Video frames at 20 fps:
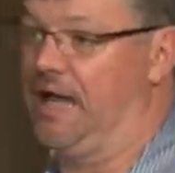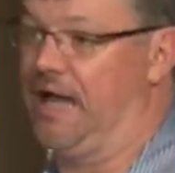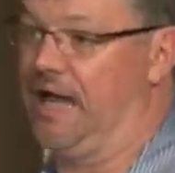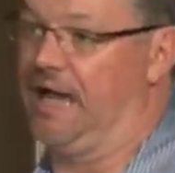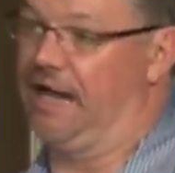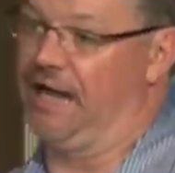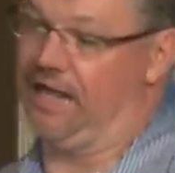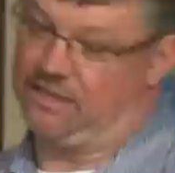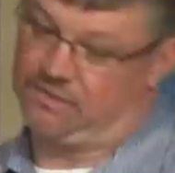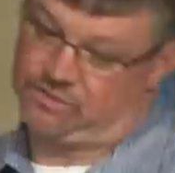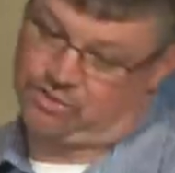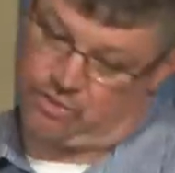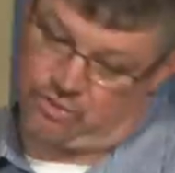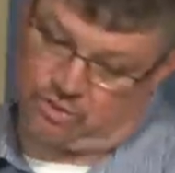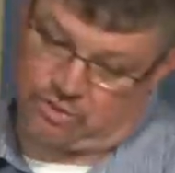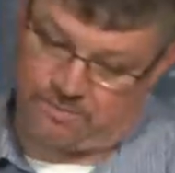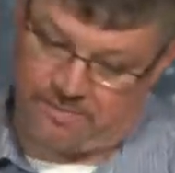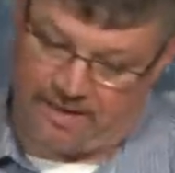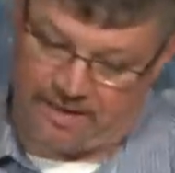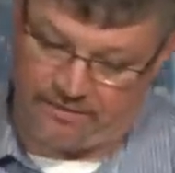And I'll
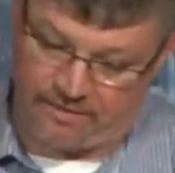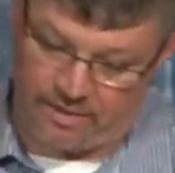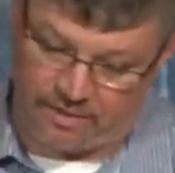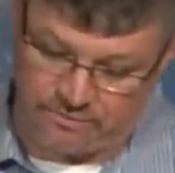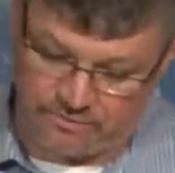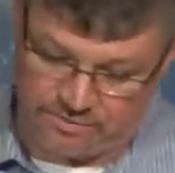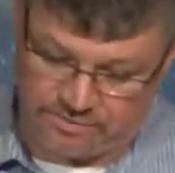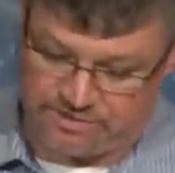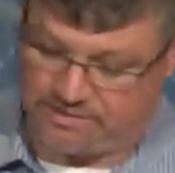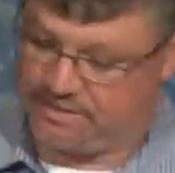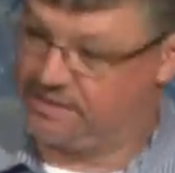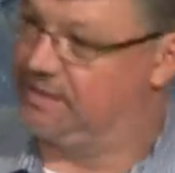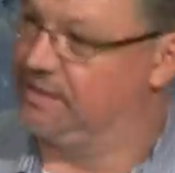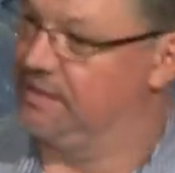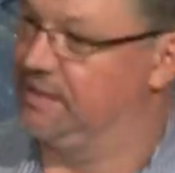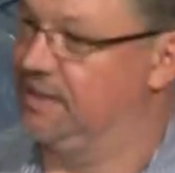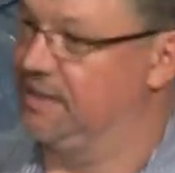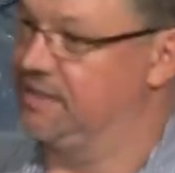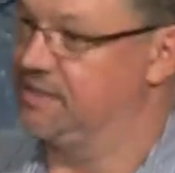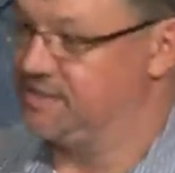talk about those in, in a